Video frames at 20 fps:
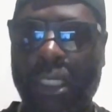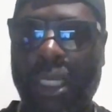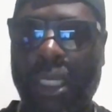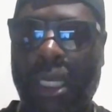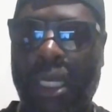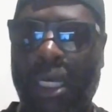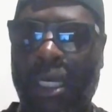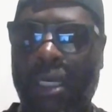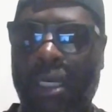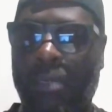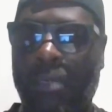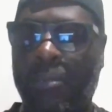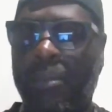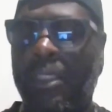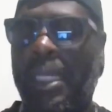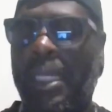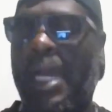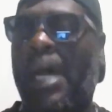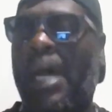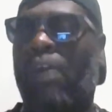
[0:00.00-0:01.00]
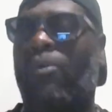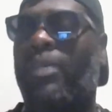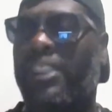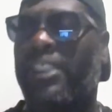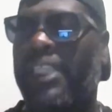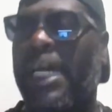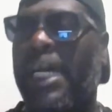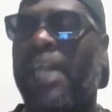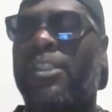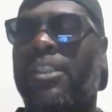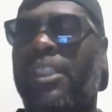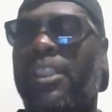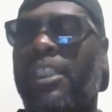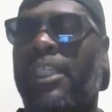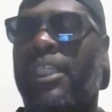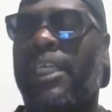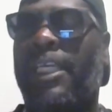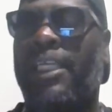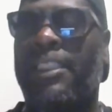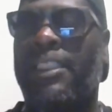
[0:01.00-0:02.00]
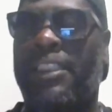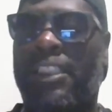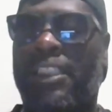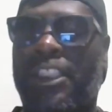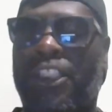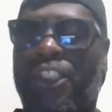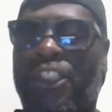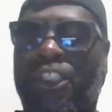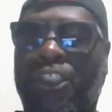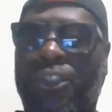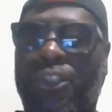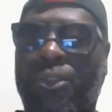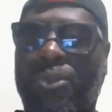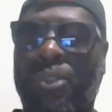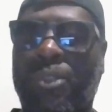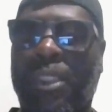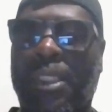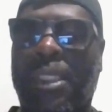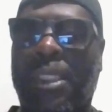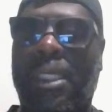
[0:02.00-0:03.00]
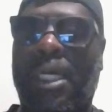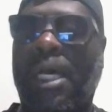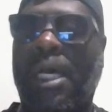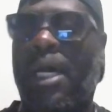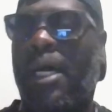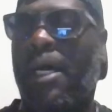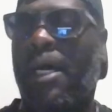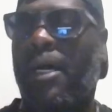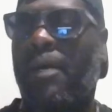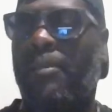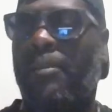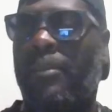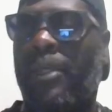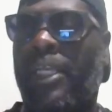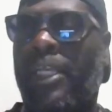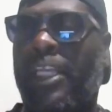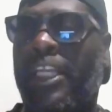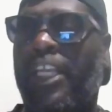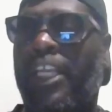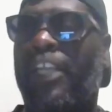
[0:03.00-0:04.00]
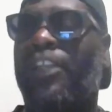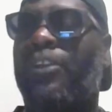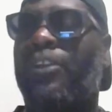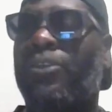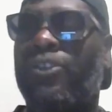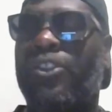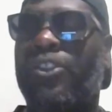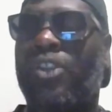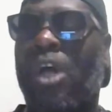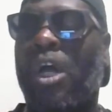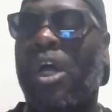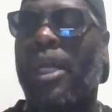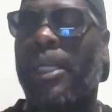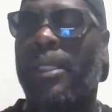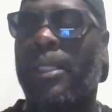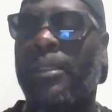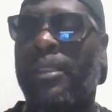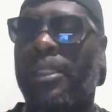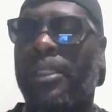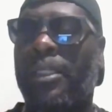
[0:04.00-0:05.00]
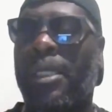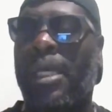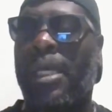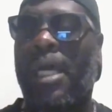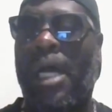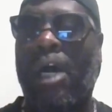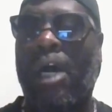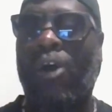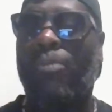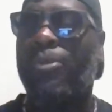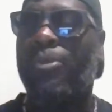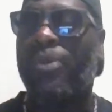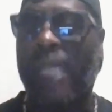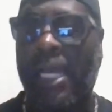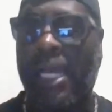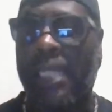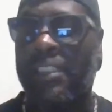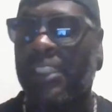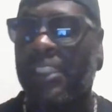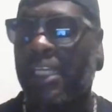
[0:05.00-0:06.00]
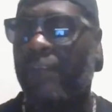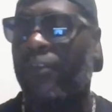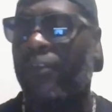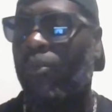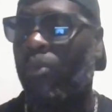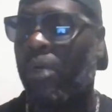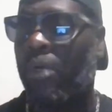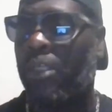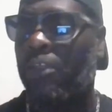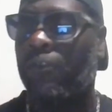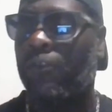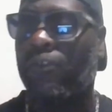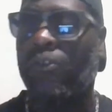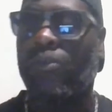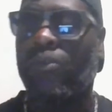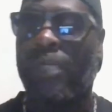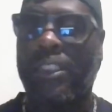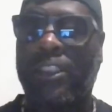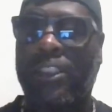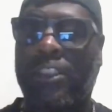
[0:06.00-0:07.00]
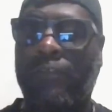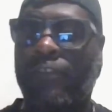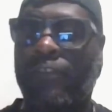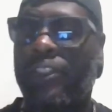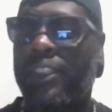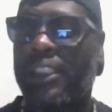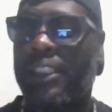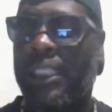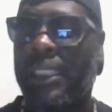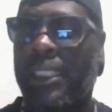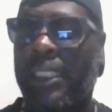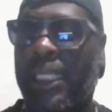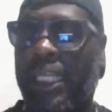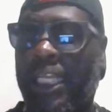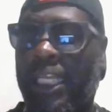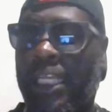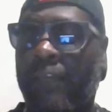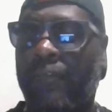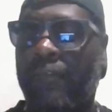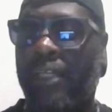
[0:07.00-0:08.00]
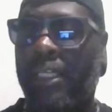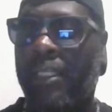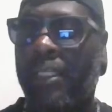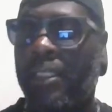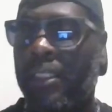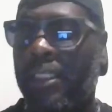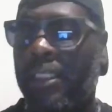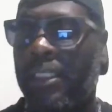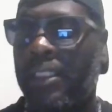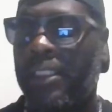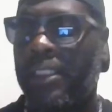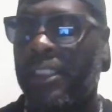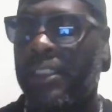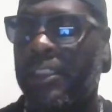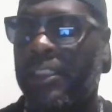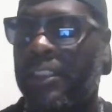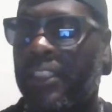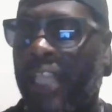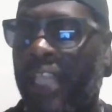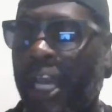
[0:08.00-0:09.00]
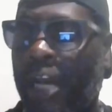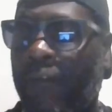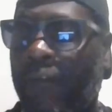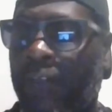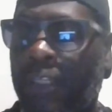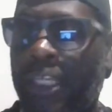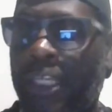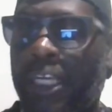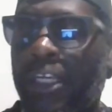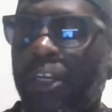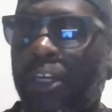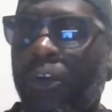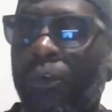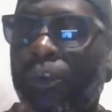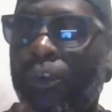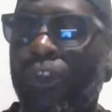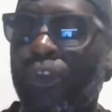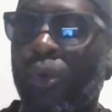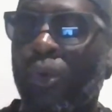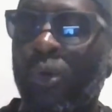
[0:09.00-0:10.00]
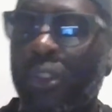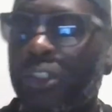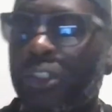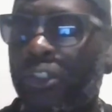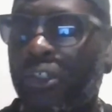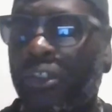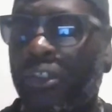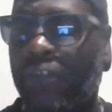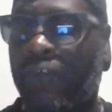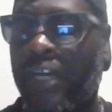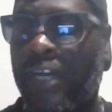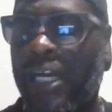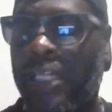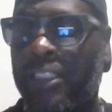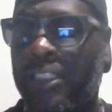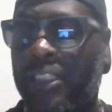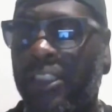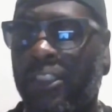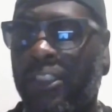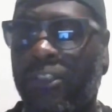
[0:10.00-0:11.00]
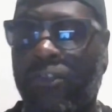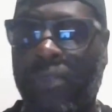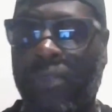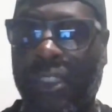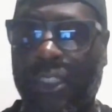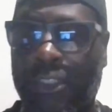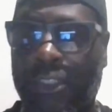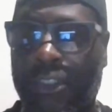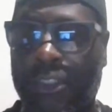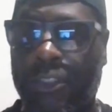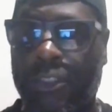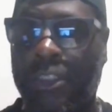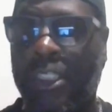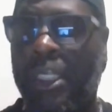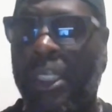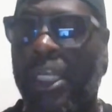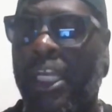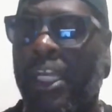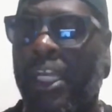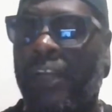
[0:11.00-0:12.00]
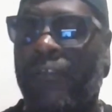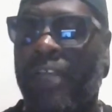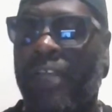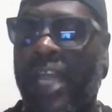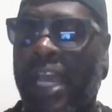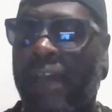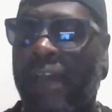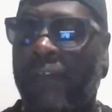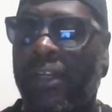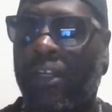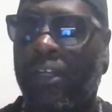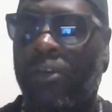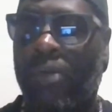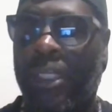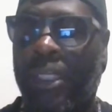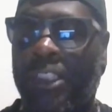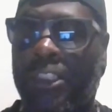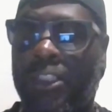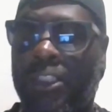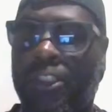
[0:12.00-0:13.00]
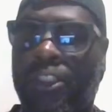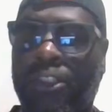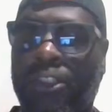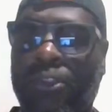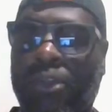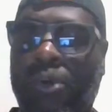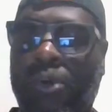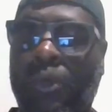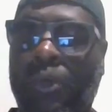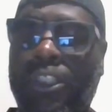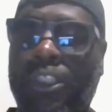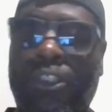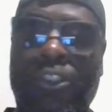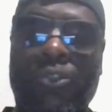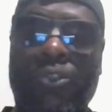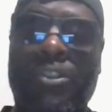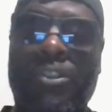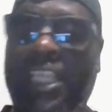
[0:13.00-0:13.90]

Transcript: I'll reach out to you and assist you in getting you started. I hope you guys have a wonderful rest of your Sunday evening. This is Calvin Lego, your certified digital realtor. And if you have any questions, you know what to do.